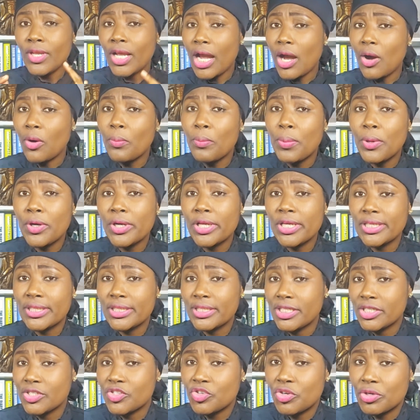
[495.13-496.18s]
I'll put in the
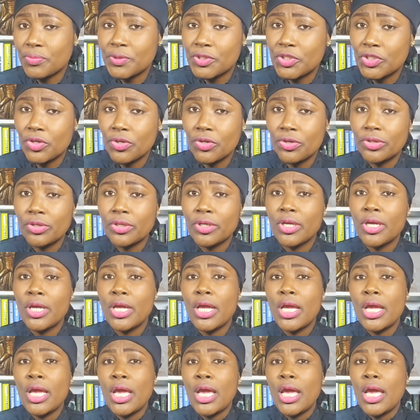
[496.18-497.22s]
description
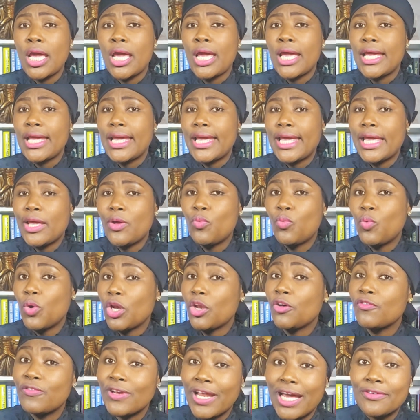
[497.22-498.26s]
a Wheel
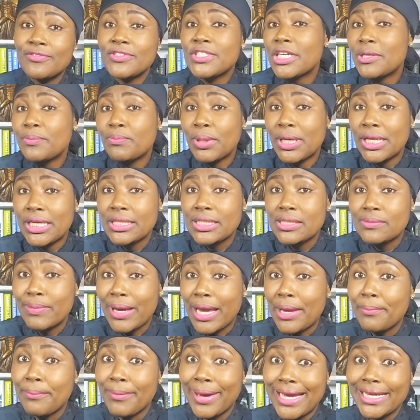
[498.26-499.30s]
of Life template
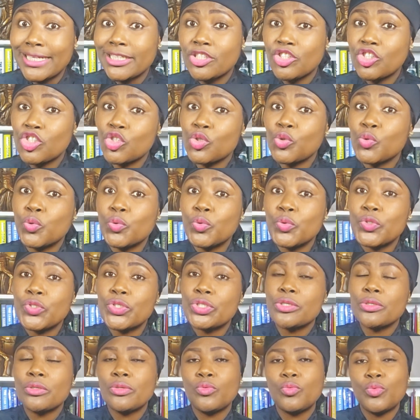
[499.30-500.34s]
by Mind
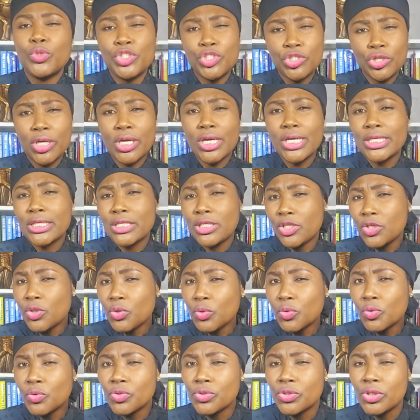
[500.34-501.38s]
Tools, which you can
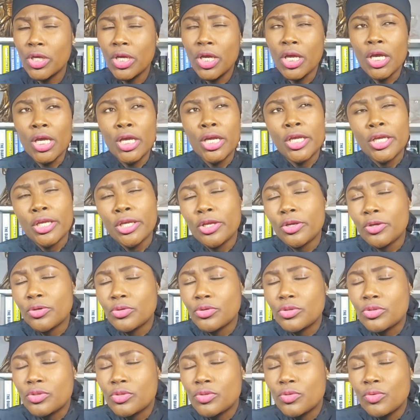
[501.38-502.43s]
use,
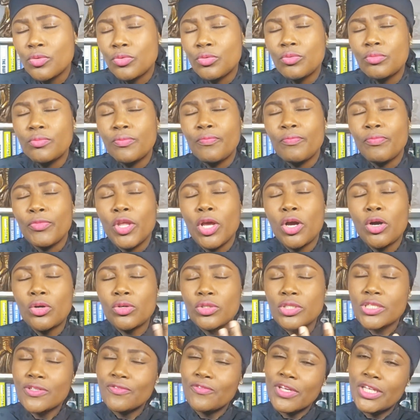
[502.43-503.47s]
to
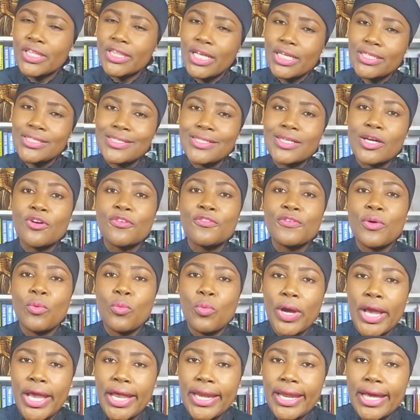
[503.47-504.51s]
cultivate that
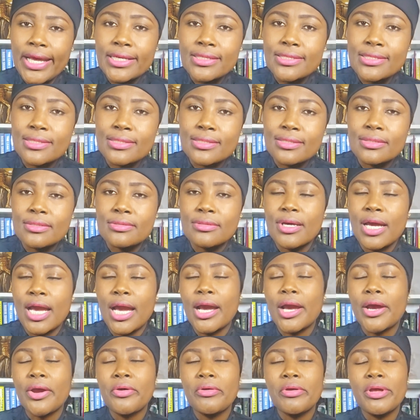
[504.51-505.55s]
self-awareness
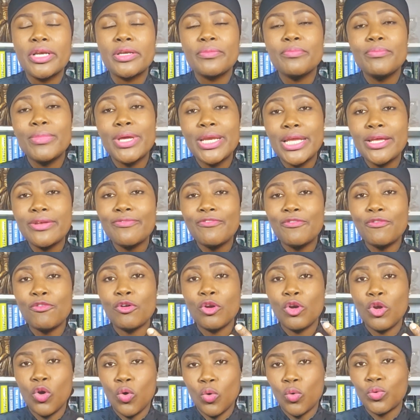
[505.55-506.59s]
and create meaningful
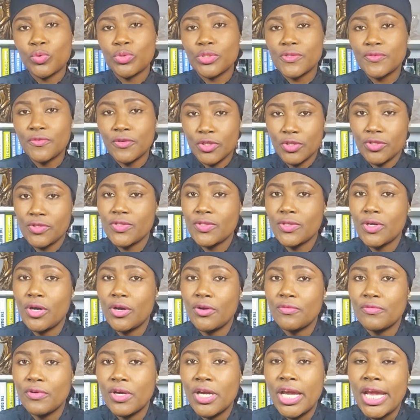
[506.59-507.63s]
goals for
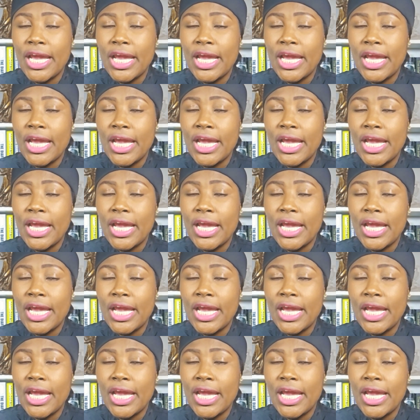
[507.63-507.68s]
yourself.